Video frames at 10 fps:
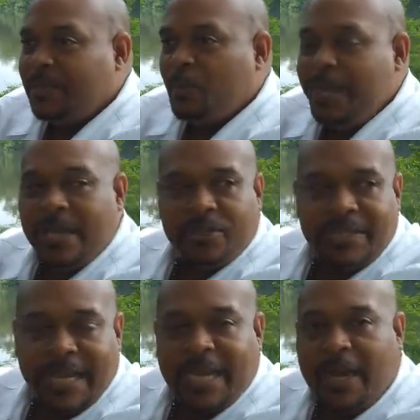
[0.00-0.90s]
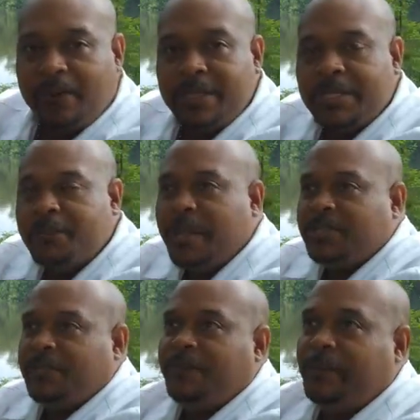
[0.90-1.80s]
We understand coverings,
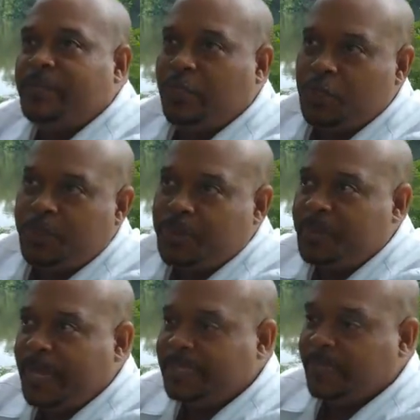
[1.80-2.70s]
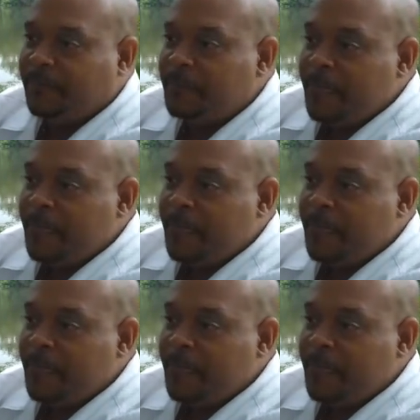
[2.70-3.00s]
especially from a church perspective.